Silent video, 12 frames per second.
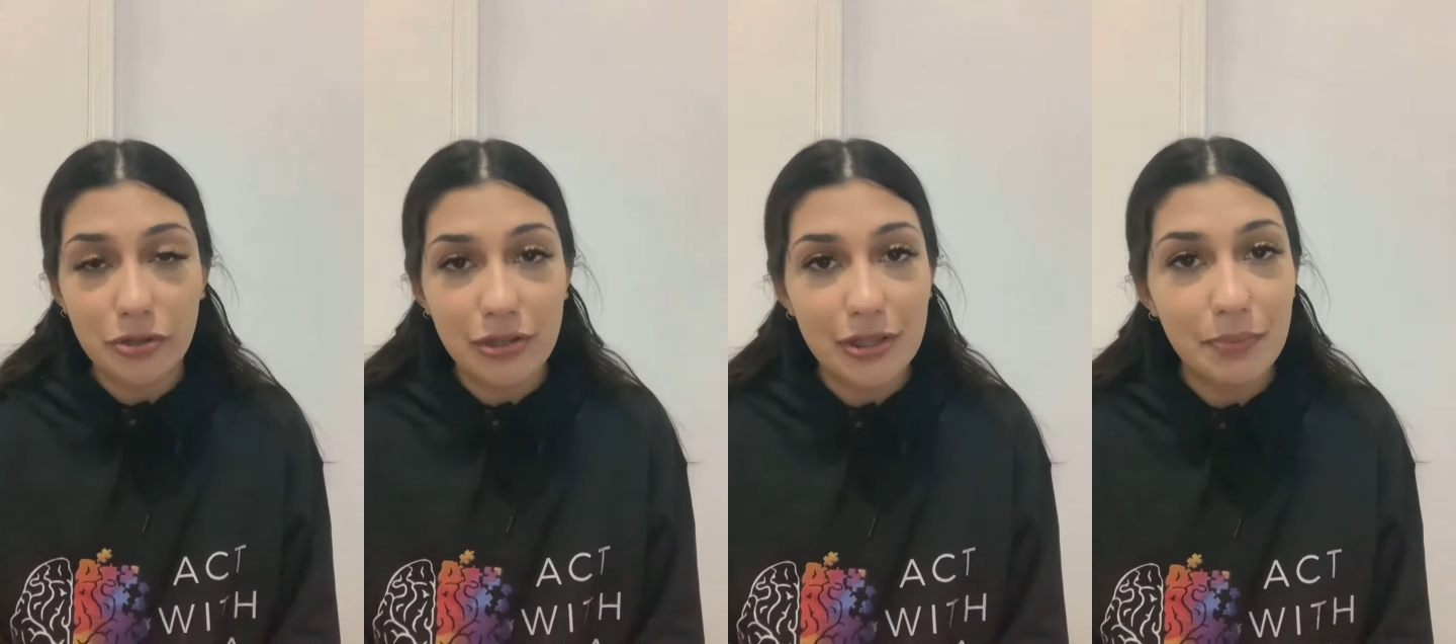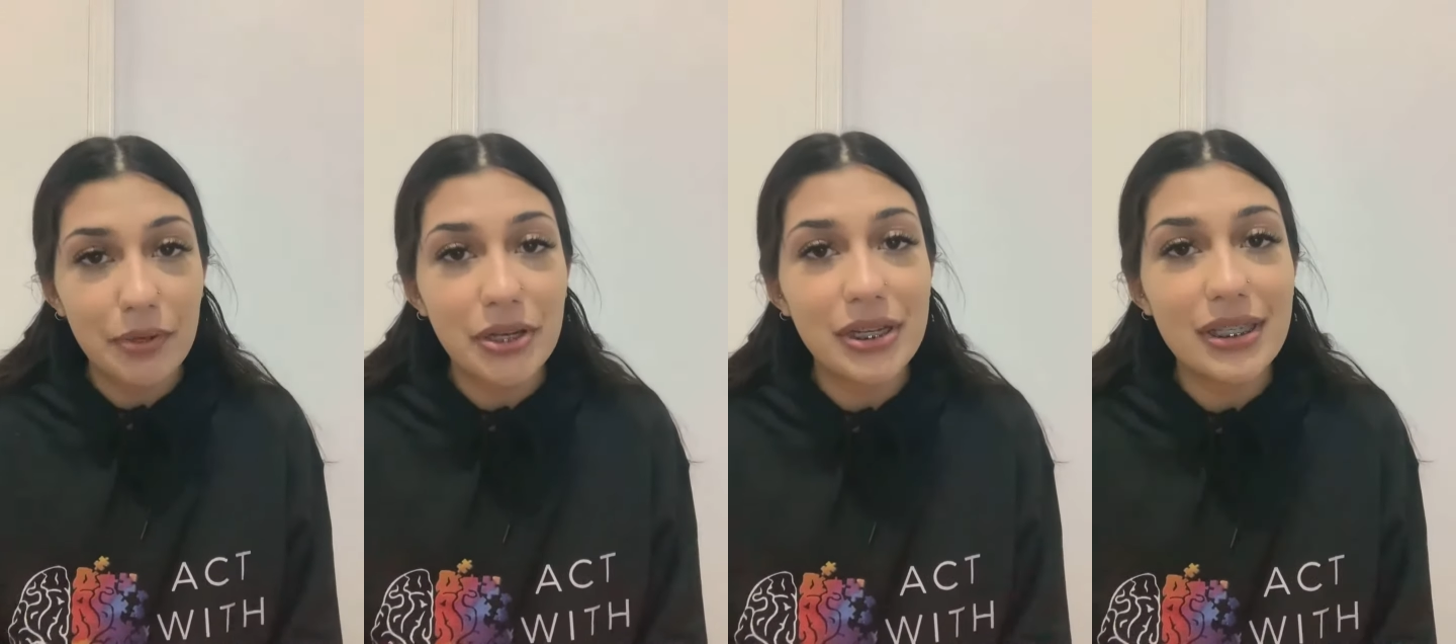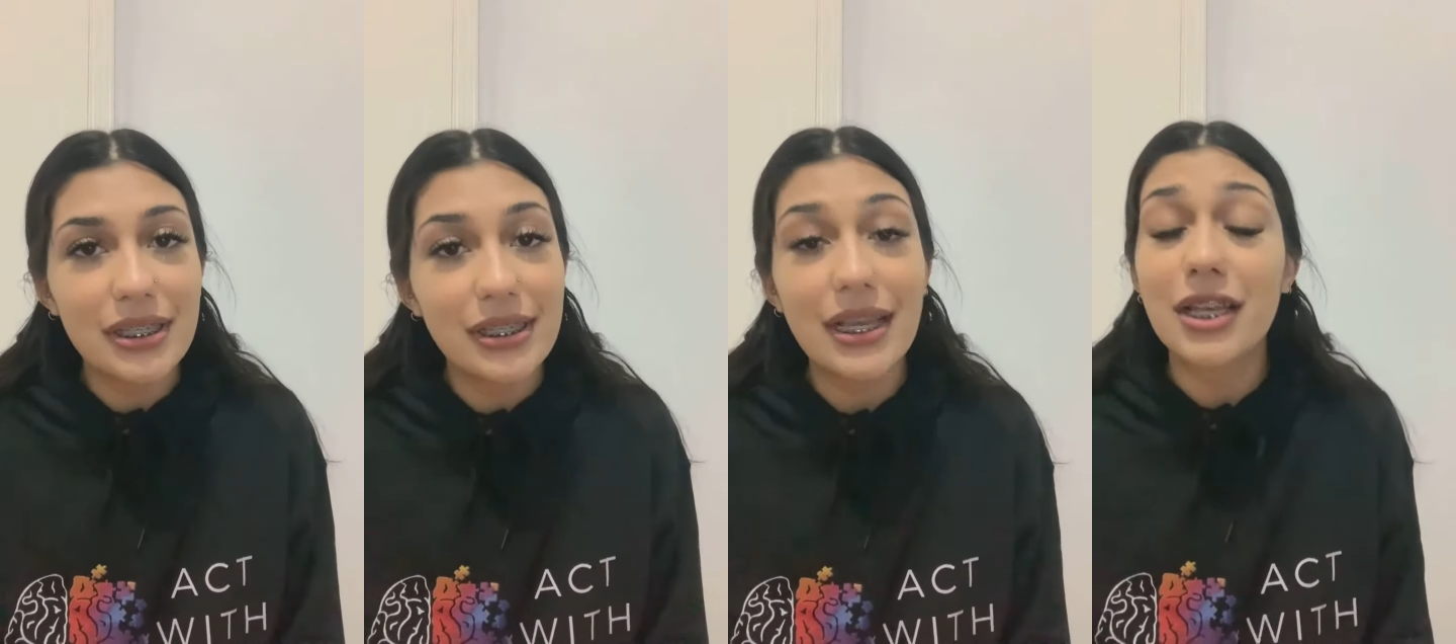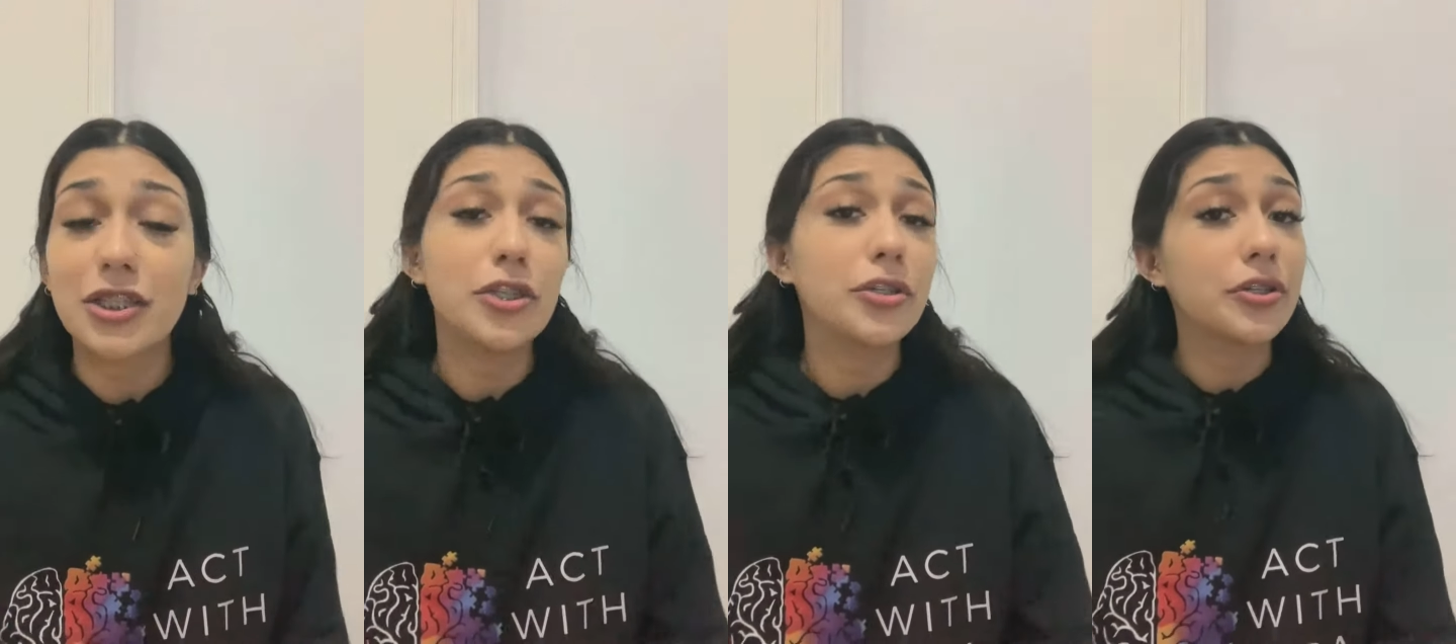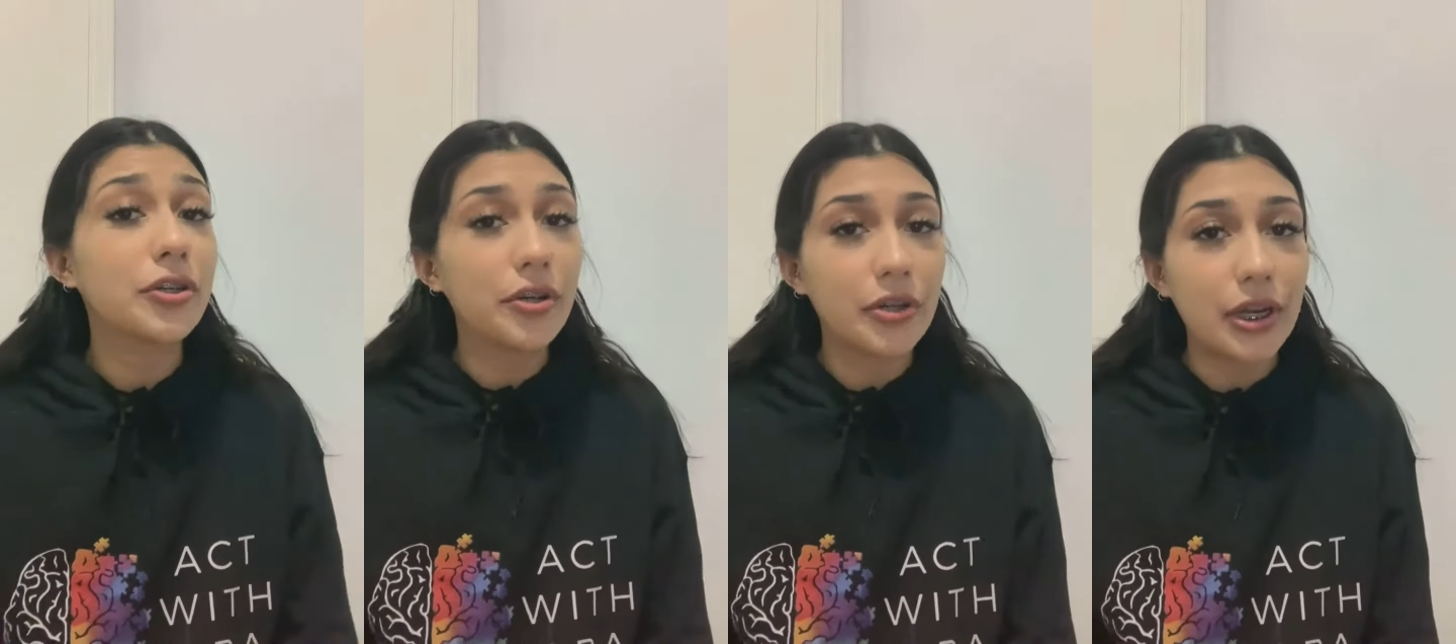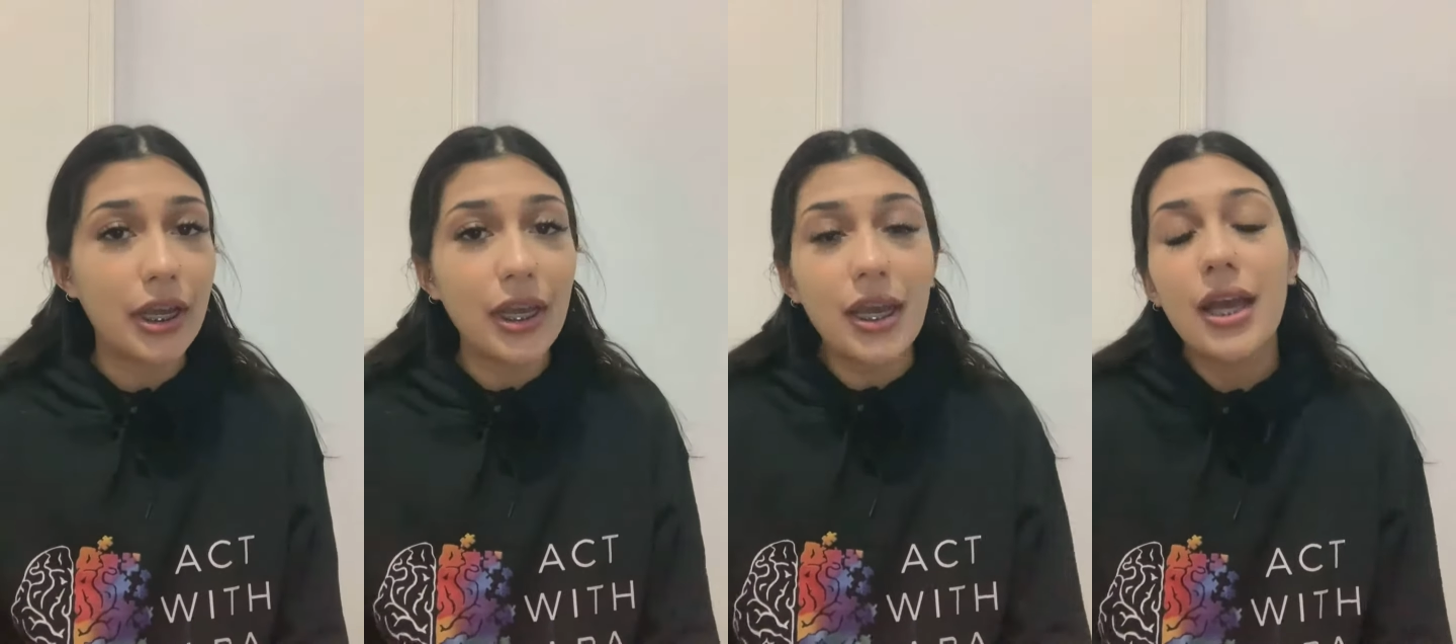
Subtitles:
experiences as they're occurring.